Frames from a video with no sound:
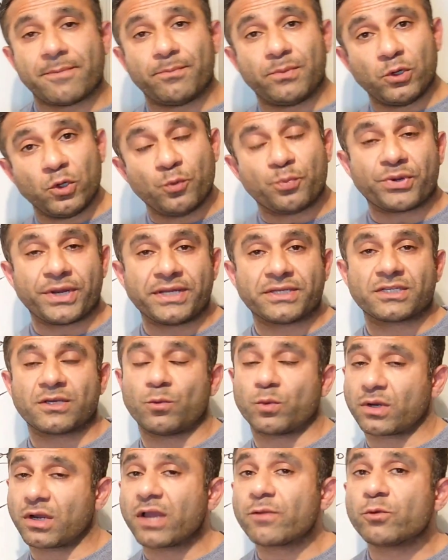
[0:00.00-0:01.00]
a blueprint
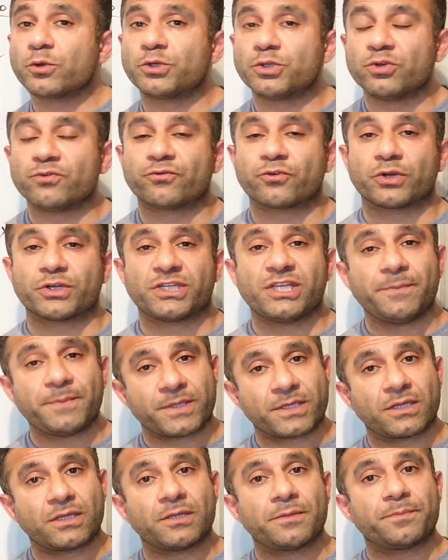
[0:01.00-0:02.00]
of what I would do for a
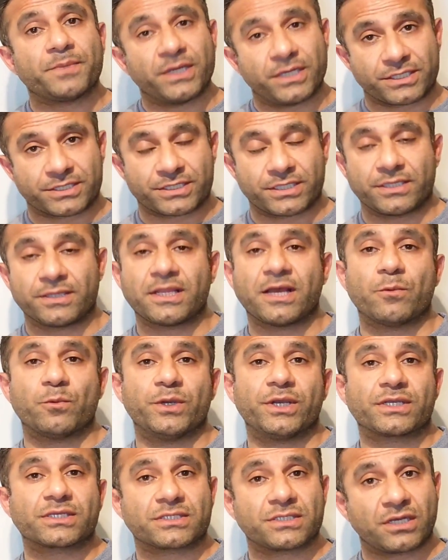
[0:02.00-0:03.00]
typical person
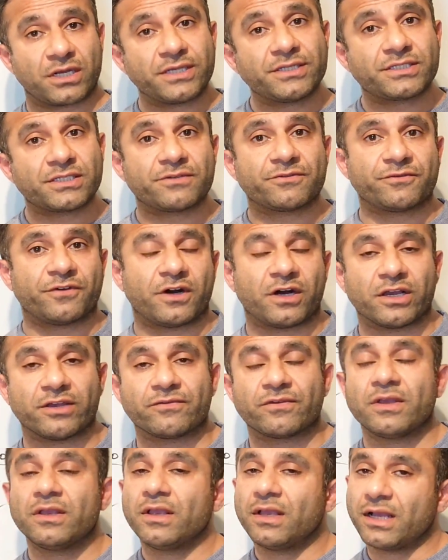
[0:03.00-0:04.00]
that works 9 till
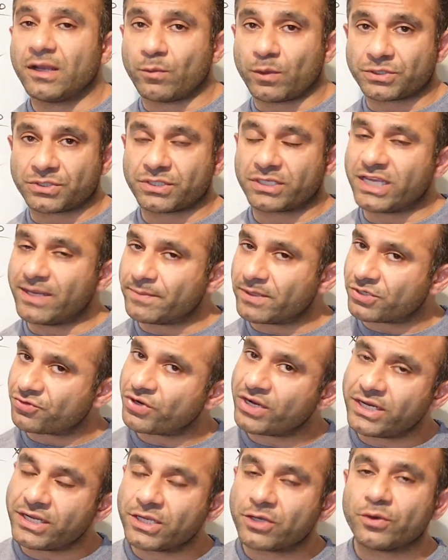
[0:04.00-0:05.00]
5 and wants to keep the
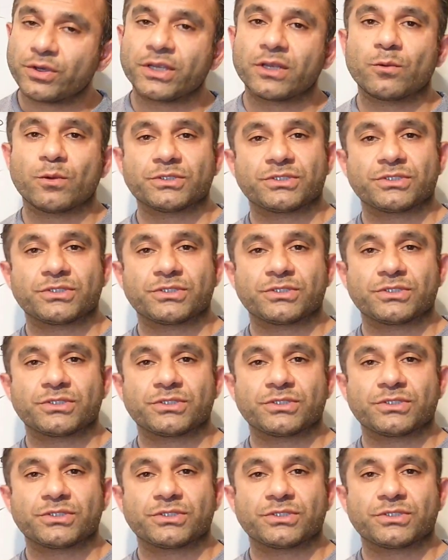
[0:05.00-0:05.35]
training going,